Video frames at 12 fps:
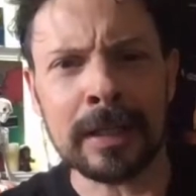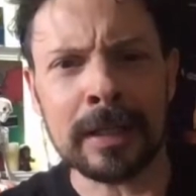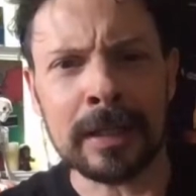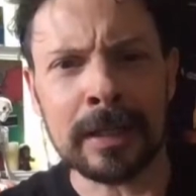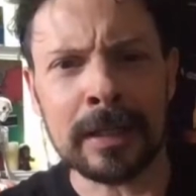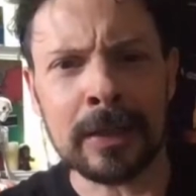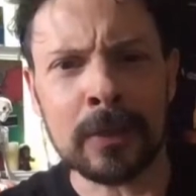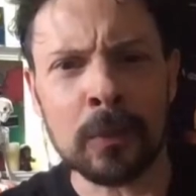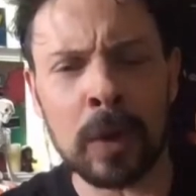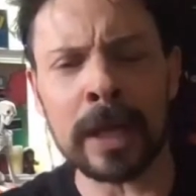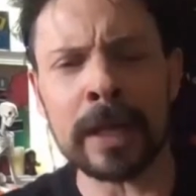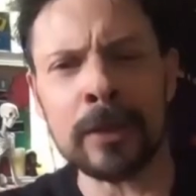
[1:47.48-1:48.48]

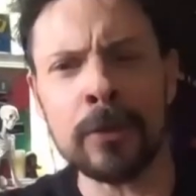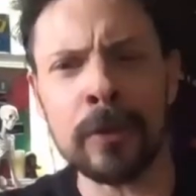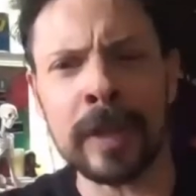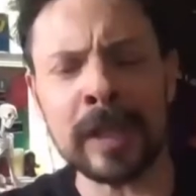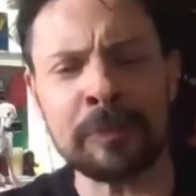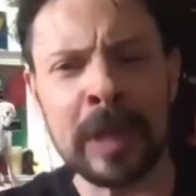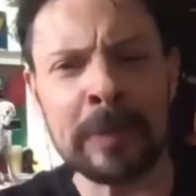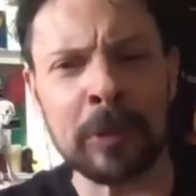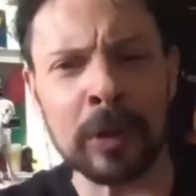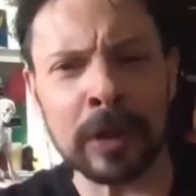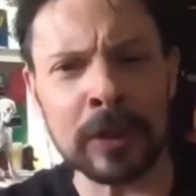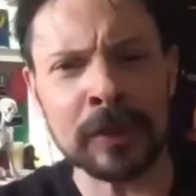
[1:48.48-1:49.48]
What? Who are these
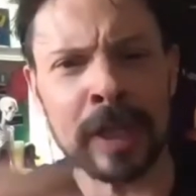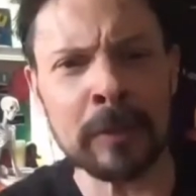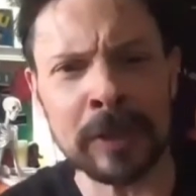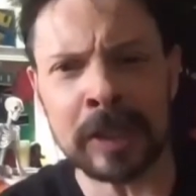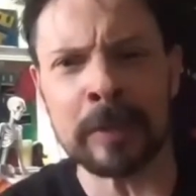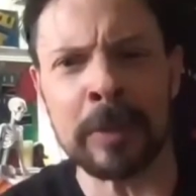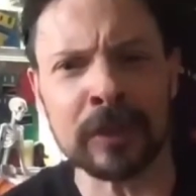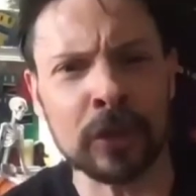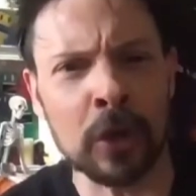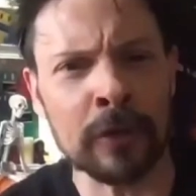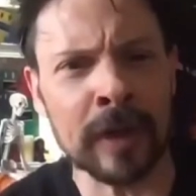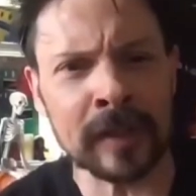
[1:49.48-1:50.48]
people? You said it was just going to be the two
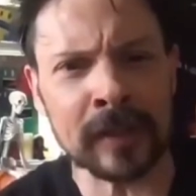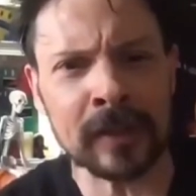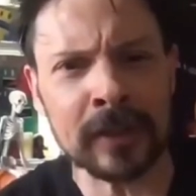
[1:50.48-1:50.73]
of us.